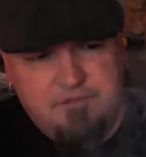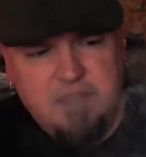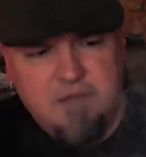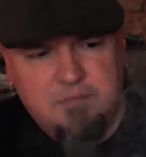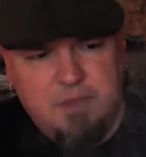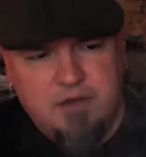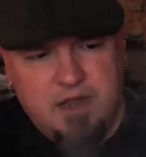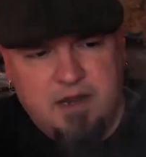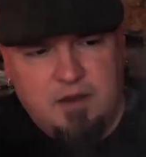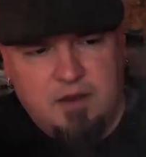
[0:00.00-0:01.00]
like
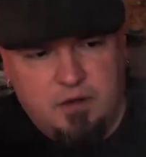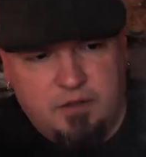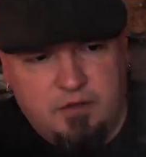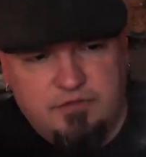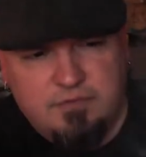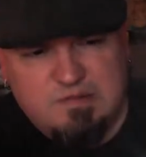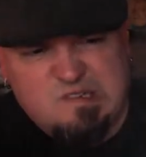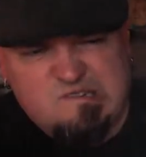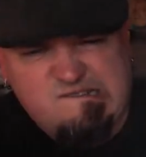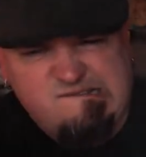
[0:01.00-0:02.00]
Motherhead had one of those.
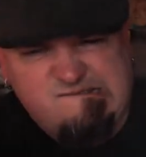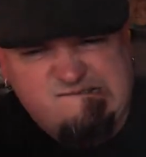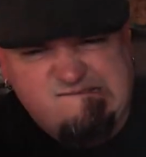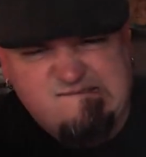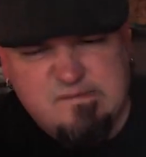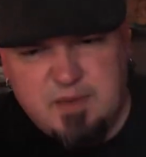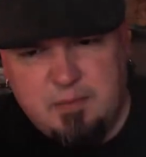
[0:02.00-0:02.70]
Maybe.